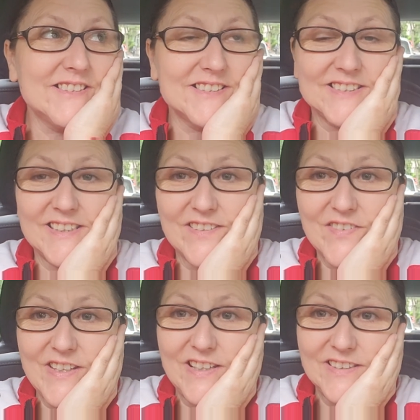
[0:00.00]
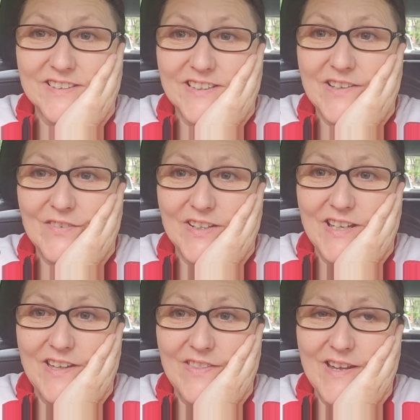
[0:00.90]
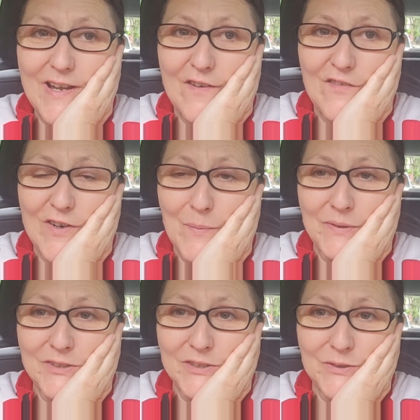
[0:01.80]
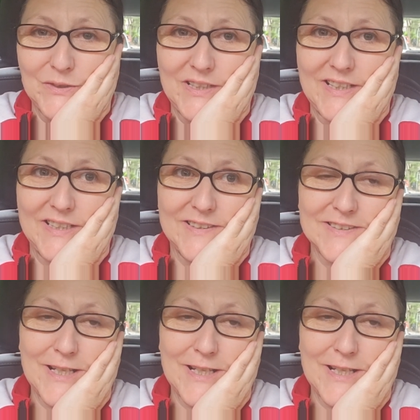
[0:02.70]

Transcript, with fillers: Has anything ever, ever like that ever happened to you guys?